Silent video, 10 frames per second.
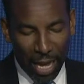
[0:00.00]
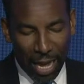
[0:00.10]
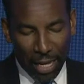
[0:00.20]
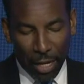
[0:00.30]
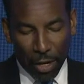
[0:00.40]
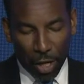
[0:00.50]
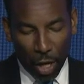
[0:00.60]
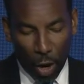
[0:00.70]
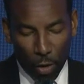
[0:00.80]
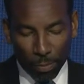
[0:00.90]
A year
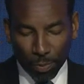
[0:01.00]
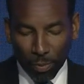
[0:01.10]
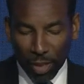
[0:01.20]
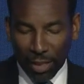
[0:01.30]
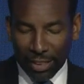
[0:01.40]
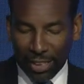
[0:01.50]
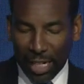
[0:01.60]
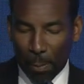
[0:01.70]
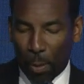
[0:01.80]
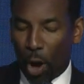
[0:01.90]
ago, the
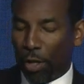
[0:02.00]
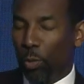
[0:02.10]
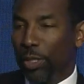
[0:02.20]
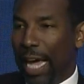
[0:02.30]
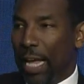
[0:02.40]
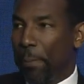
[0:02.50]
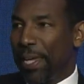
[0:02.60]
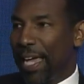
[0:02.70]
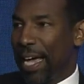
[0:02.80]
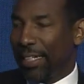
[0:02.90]
city partnered with
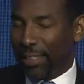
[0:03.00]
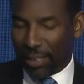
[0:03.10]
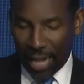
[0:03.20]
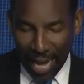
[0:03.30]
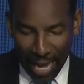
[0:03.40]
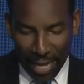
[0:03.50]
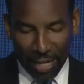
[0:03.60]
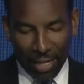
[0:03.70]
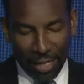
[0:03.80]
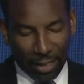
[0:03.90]
APS
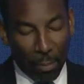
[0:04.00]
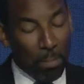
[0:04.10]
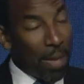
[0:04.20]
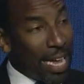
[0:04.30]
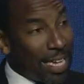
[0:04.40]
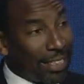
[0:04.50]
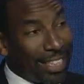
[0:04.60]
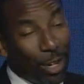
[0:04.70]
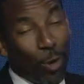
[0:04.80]
and this amazing